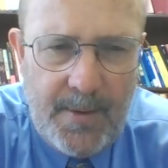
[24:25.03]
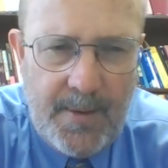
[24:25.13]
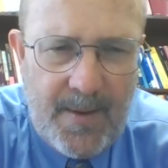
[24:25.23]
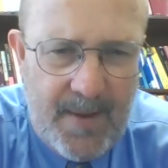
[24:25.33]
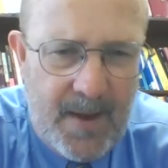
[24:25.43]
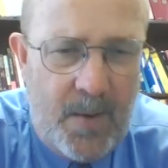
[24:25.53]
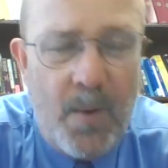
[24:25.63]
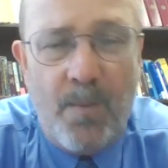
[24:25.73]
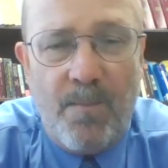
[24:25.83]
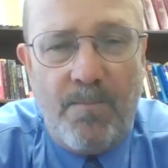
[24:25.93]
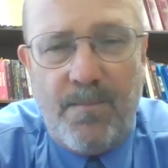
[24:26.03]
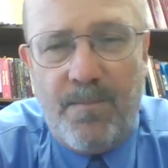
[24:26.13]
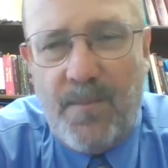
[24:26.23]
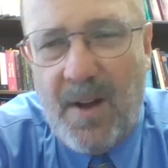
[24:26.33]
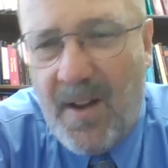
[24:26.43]
And then
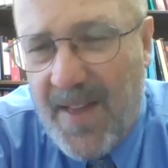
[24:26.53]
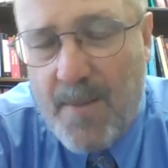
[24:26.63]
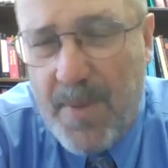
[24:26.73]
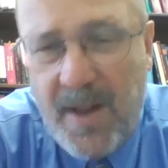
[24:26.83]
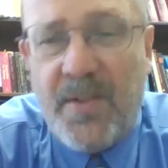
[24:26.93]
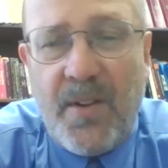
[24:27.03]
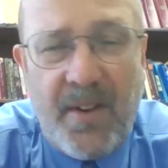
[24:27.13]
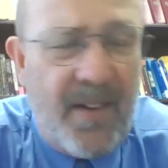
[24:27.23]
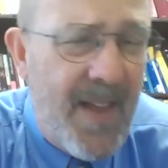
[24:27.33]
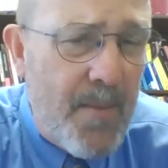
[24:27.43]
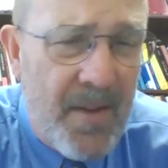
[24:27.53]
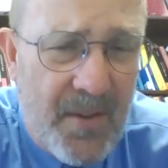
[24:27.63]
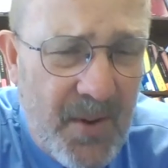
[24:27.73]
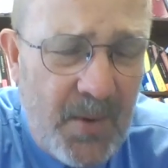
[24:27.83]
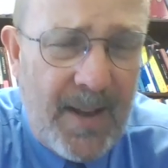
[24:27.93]
on that basis, and on that
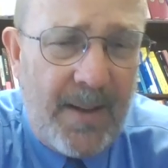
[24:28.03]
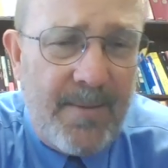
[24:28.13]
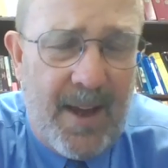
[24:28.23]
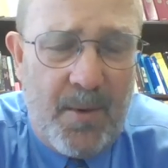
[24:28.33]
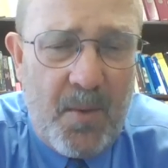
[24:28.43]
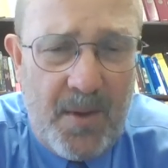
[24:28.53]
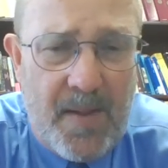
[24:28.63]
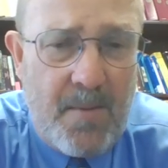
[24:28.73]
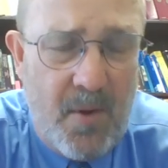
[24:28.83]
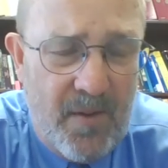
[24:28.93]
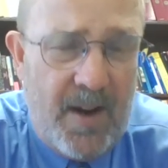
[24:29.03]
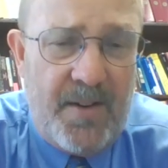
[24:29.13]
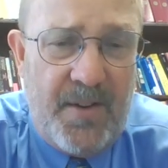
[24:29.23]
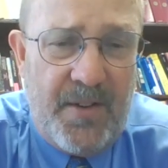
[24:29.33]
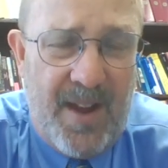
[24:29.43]
basis only, can we really then move on
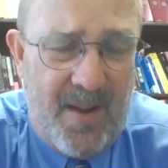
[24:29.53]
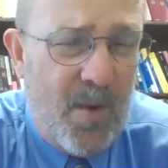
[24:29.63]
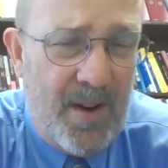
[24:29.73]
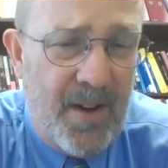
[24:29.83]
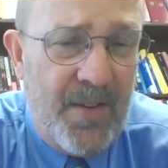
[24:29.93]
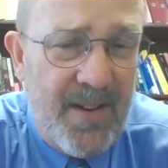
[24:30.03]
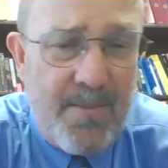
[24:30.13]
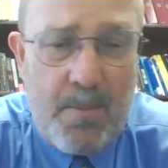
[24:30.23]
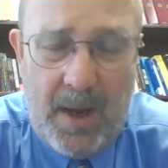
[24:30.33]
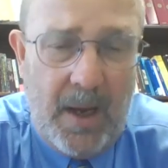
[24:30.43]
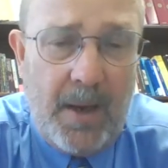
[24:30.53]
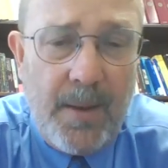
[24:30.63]
to saying, what does this mean?